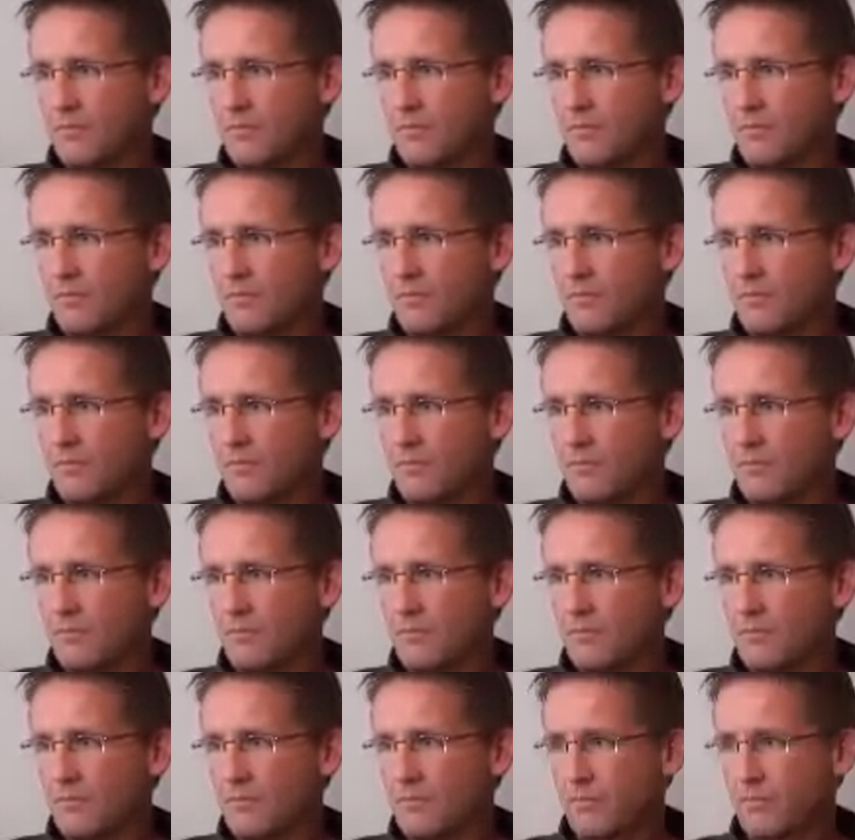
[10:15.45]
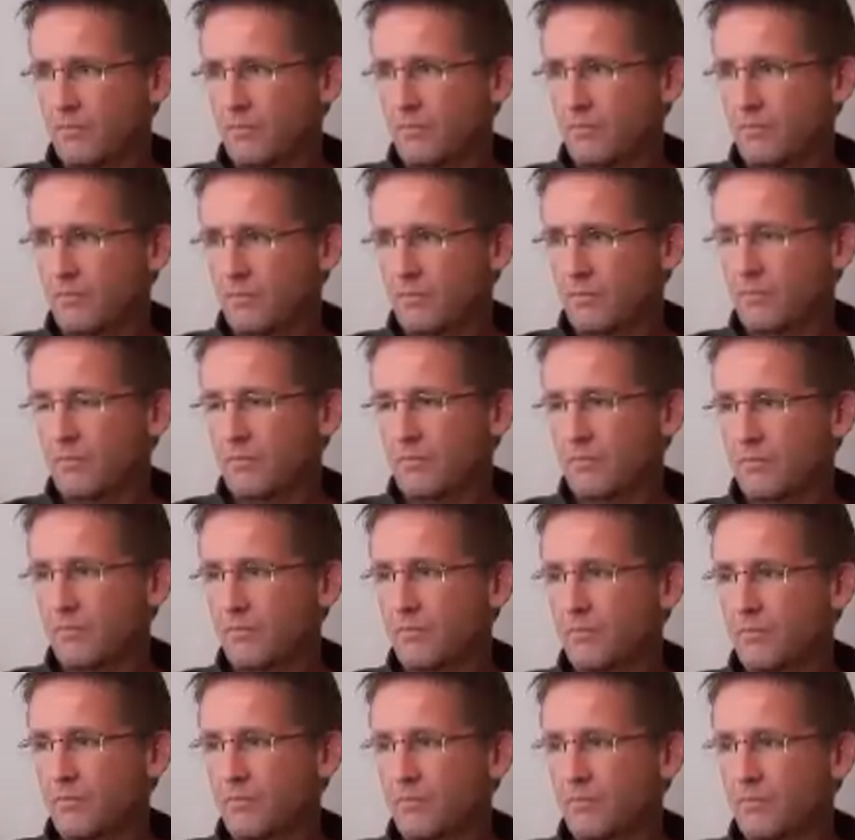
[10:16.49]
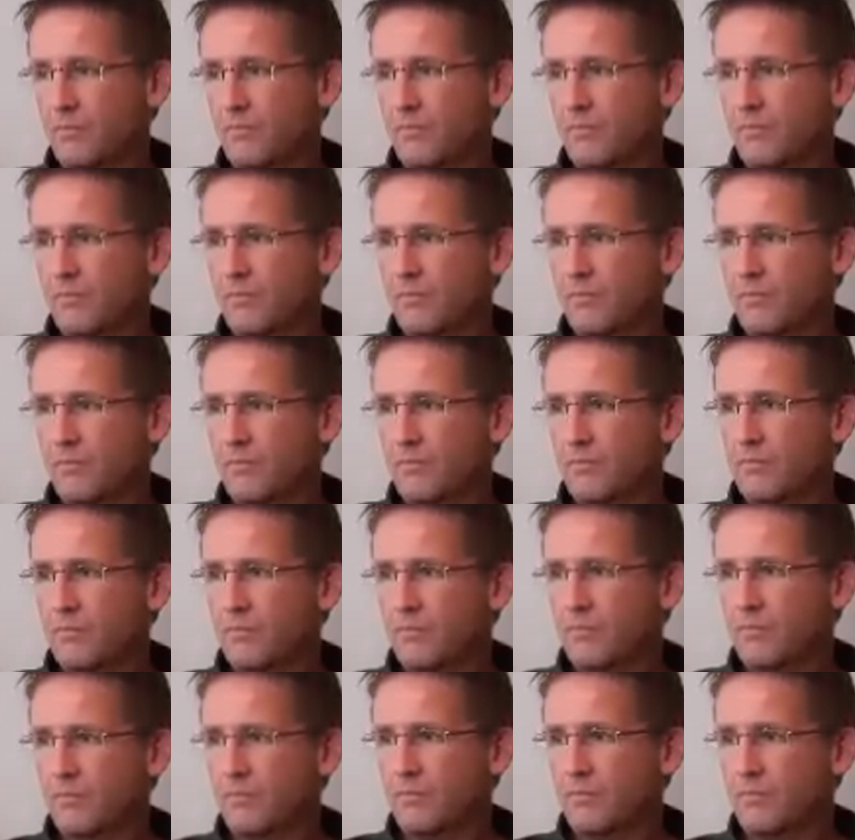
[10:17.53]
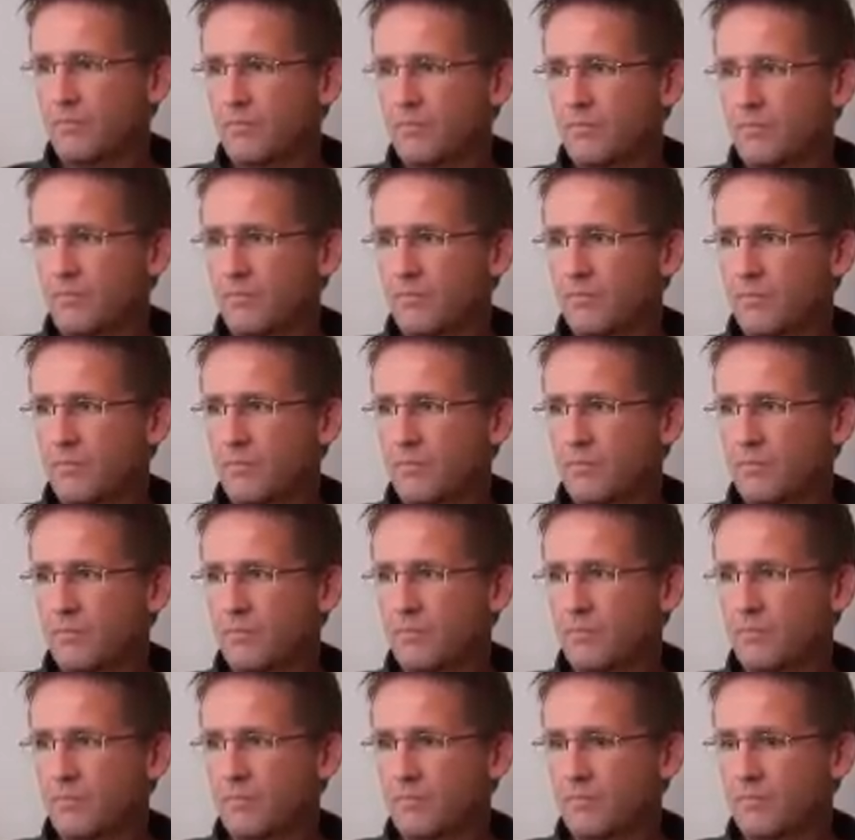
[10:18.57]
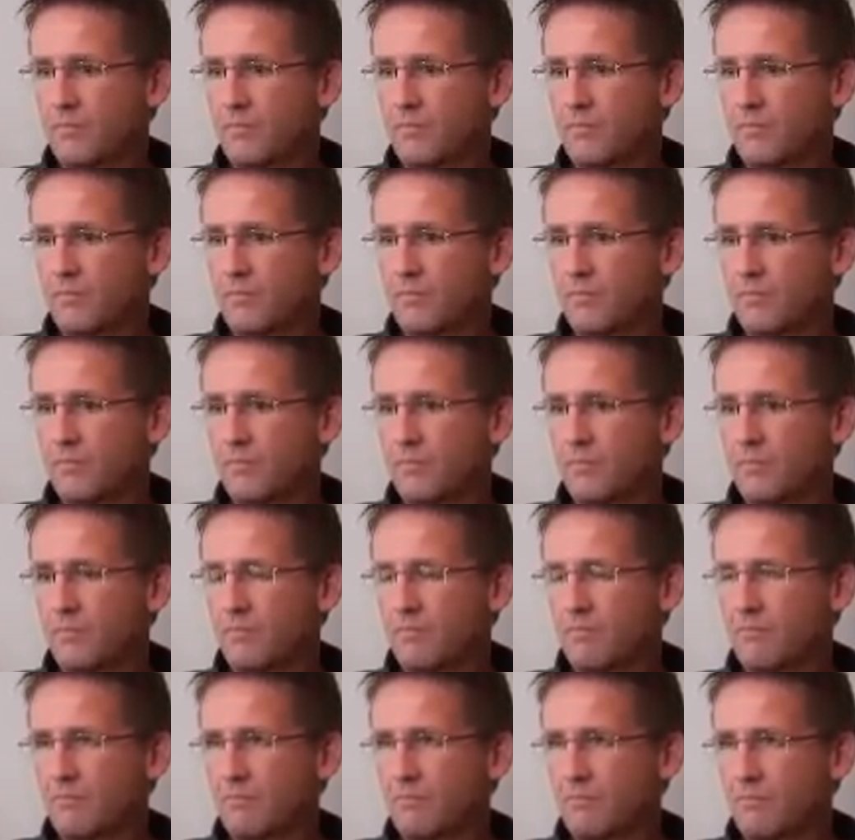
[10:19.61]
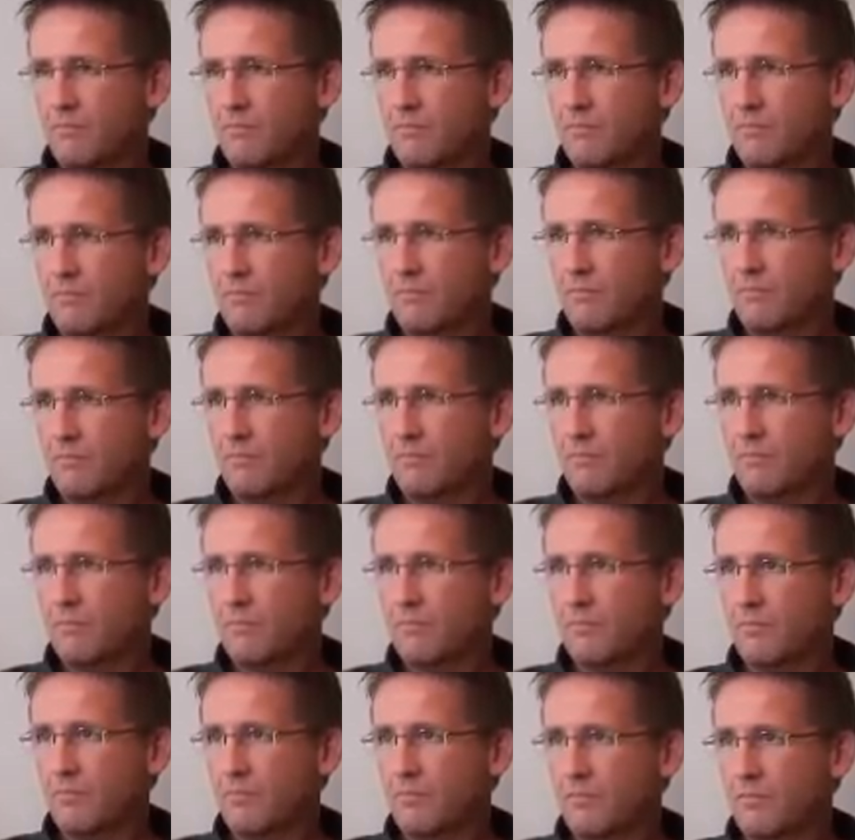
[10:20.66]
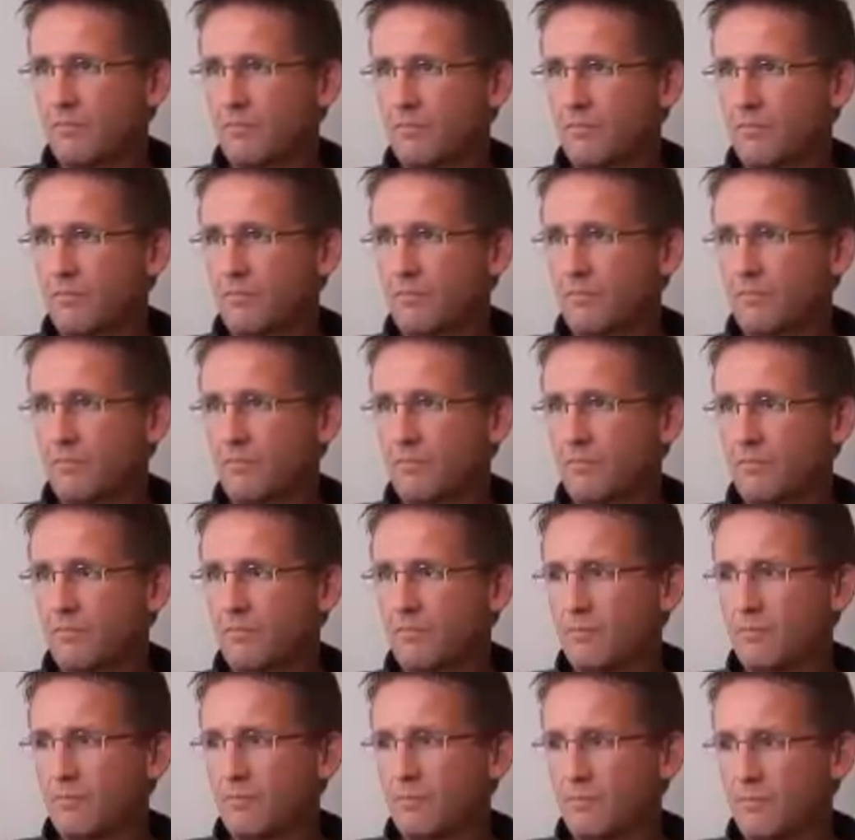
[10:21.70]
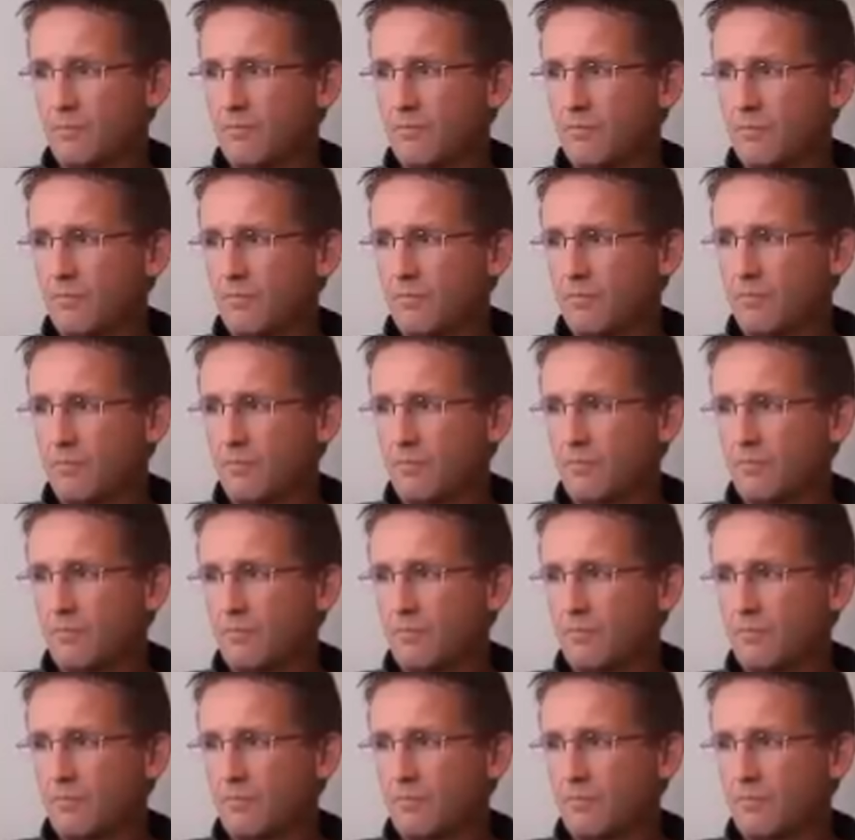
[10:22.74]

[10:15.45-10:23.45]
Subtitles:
(silent)